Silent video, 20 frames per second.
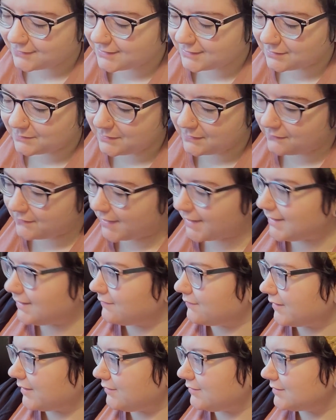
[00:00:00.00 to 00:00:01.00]
it'll be fine
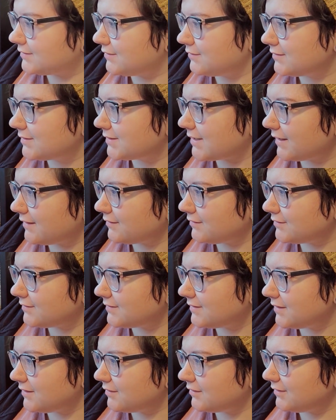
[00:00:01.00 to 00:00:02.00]
if I use those colors.
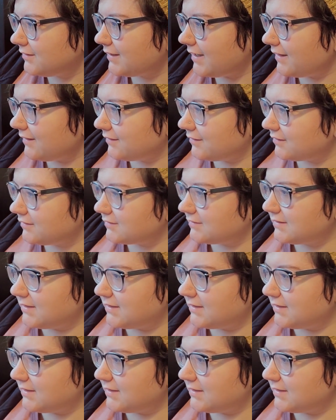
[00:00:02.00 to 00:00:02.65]
They're good colors.